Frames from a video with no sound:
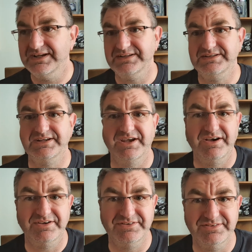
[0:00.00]
your
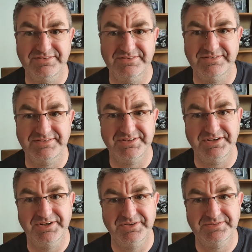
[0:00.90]
garden.
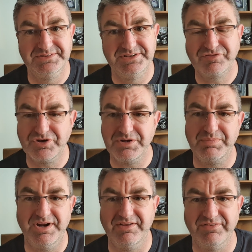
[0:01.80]
You've got your
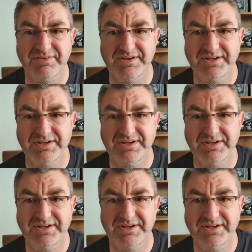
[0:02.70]
breath.